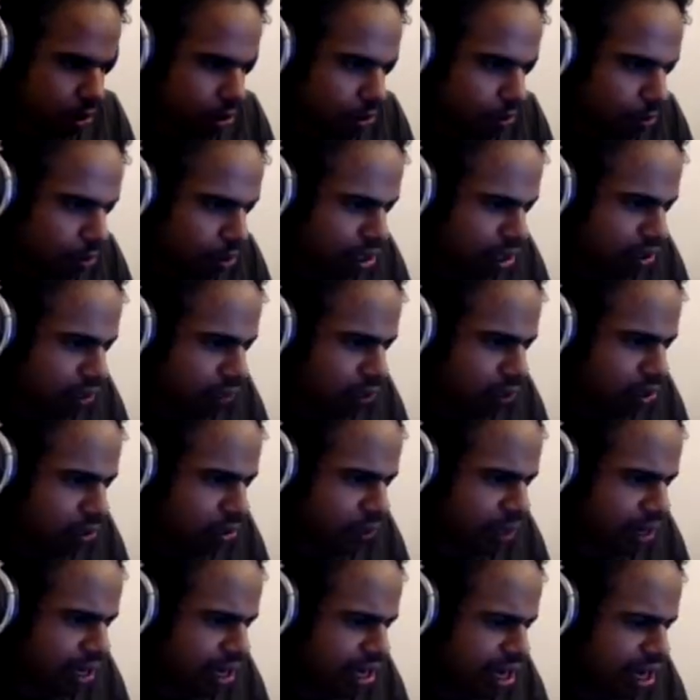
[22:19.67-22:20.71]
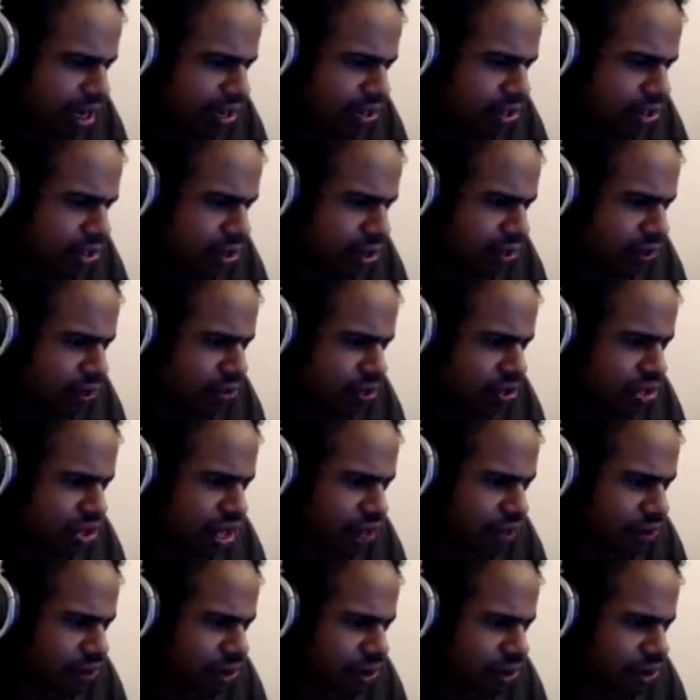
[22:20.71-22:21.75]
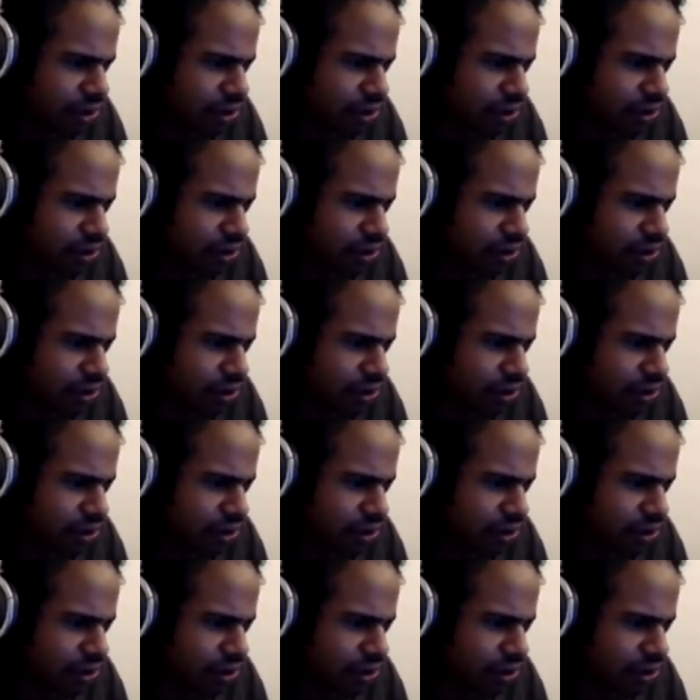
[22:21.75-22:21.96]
What level are you at, guys? You're level 7?